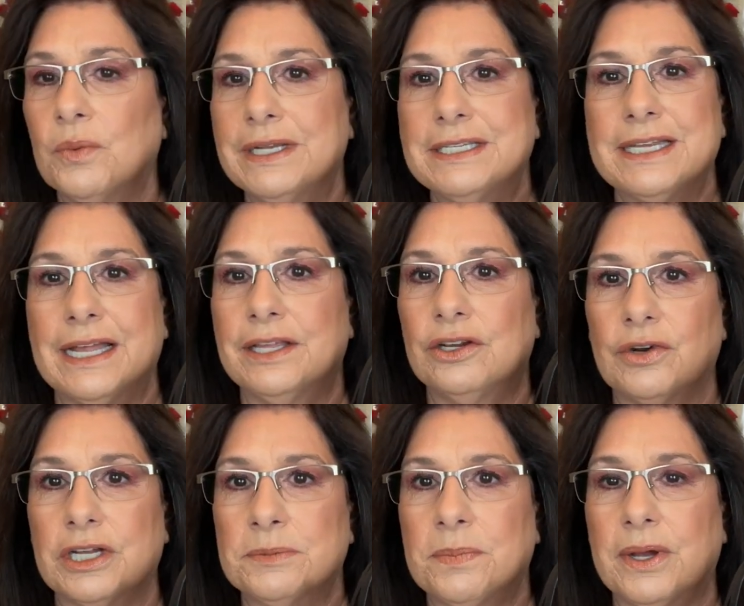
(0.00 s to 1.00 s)
one selling
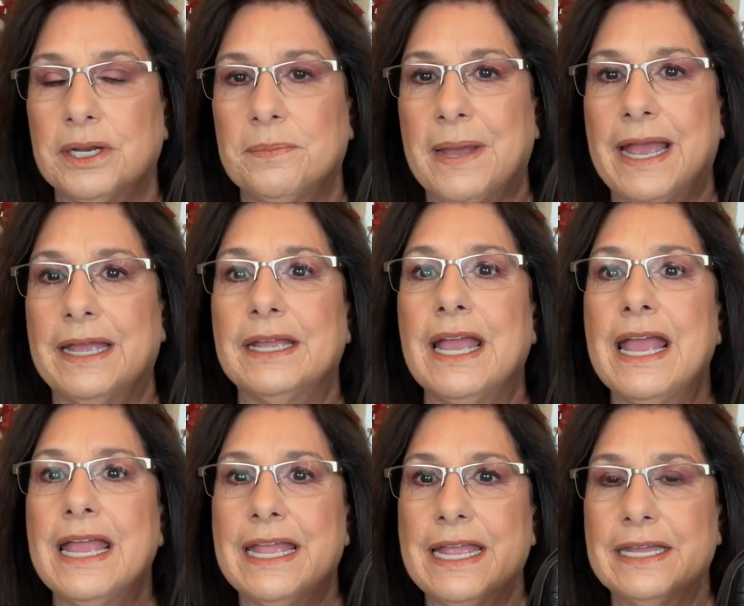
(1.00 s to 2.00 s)
crossbody bag
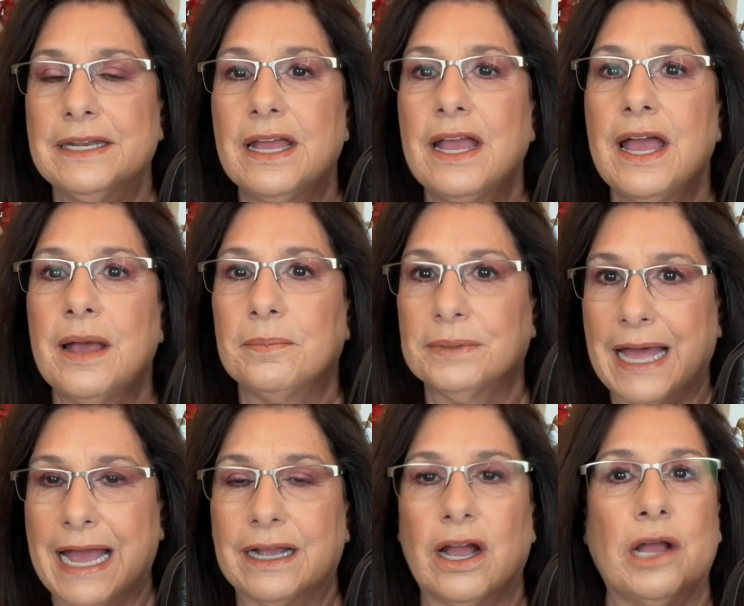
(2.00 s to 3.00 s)
in black.